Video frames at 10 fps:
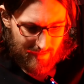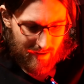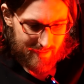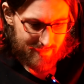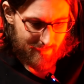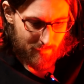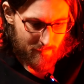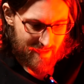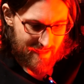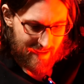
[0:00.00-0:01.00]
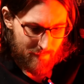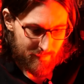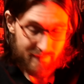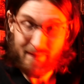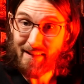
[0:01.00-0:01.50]
Honestly, for me, I
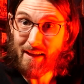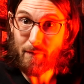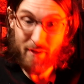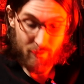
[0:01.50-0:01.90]
would think it'd be